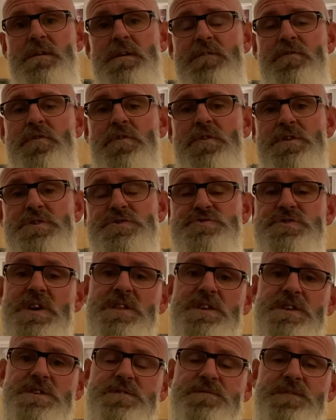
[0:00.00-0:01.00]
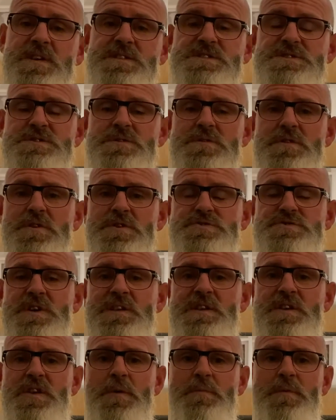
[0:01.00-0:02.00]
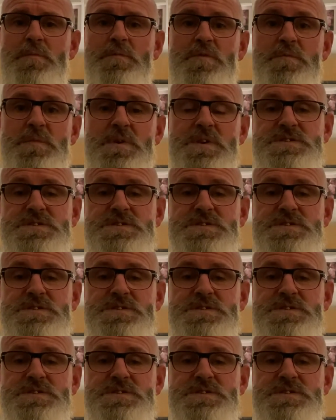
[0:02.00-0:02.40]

if you're in Australia, do you fancy doing the Australian Open with me?"